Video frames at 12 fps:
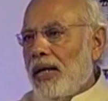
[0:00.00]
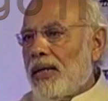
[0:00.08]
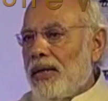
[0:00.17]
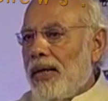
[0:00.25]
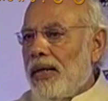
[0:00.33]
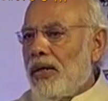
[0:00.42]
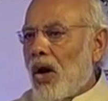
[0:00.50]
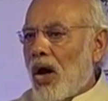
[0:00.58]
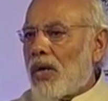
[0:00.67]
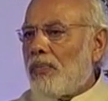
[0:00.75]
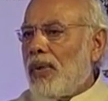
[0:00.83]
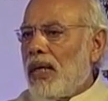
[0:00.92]
It need
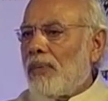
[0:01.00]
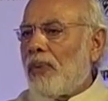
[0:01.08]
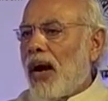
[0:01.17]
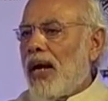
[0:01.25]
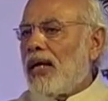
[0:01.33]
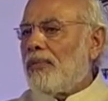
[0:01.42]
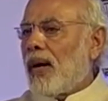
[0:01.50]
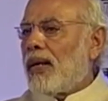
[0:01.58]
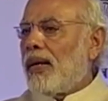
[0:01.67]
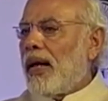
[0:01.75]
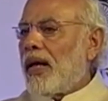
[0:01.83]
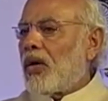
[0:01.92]
not be defined by
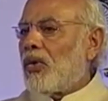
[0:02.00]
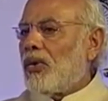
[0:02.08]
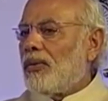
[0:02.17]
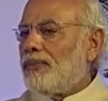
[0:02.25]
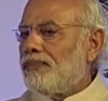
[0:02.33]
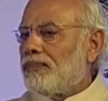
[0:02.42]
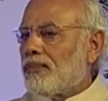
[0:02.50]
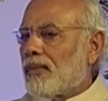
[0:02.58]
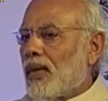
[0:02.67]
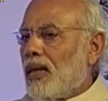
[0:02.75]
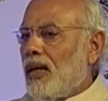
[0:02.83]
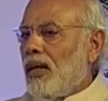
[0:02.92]
narrow
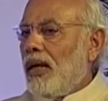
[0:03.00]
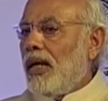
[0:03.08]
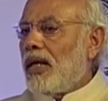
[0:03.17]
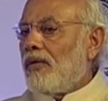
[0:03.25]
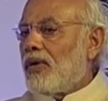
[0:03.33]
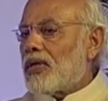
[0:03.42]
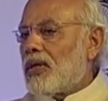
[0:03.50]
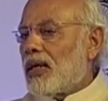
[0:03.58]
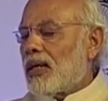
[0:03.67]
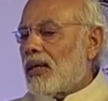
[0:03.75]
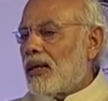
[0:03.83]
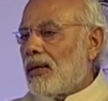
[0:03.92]

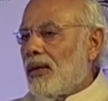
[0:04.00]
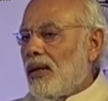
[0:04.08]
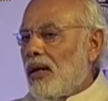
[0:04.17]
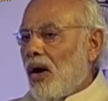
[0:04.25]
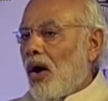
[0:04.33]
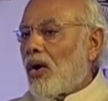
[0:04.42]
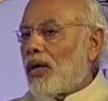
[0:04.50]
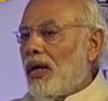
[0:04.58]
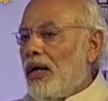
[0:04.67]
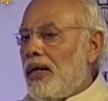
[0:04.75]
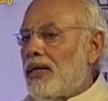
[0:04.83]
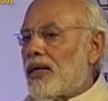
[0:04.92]
linguistic or
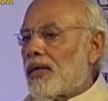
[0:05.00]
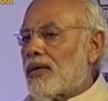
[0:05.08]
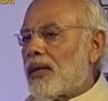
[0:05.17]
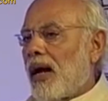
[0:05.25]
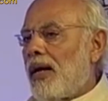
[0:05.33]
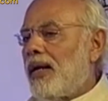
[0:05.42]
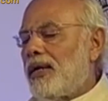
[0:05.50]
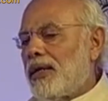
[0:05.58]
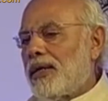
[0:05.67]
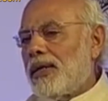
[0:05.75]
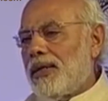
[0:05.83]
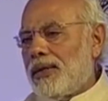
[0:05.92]
religious
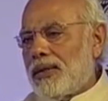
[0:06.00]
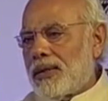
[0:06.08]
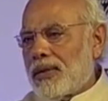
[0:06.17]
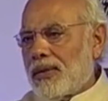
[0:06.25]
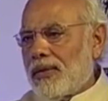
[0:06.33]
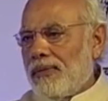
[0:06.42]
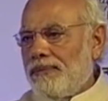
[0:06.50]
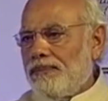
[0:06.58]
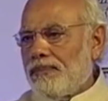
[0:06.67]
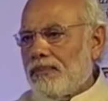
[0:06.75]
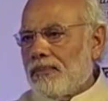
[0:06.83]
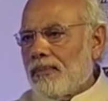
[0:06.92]
identities.
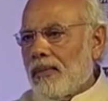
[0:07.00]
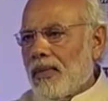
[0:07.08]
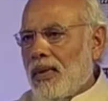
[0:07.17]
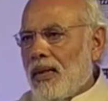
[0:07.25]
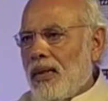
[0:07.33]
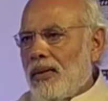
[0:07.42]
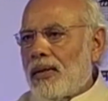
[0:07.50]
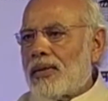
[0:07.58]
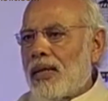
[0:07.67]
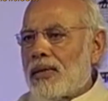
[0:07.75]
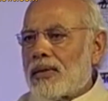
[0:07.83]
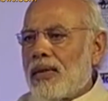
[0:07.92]
The
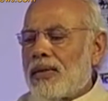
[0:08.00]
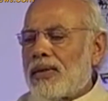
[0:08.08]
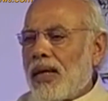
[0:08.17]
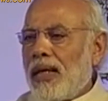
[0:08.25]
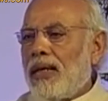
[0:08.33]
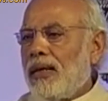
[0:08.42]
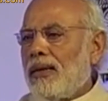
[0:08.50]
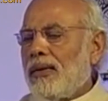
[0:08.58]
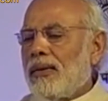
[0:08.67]
Sanskrit saying,